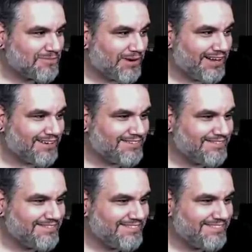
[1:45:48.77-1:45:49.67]
Wow.
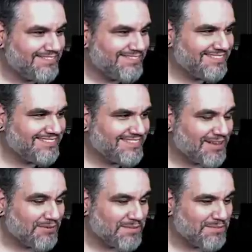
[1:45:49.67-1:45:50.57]

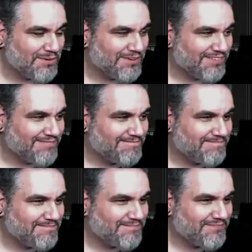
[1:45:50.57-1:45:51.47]
That would be brutal.
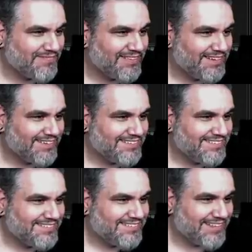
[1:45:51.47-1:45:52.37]

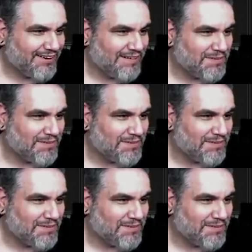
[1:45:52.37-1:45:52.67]
They don't